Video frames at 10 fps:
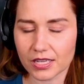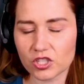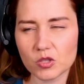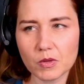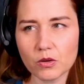And
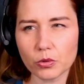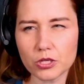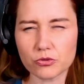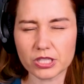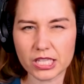she's being
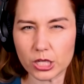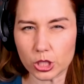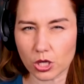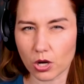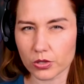really
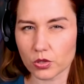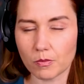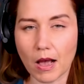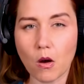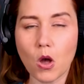strategic also
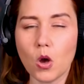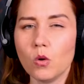about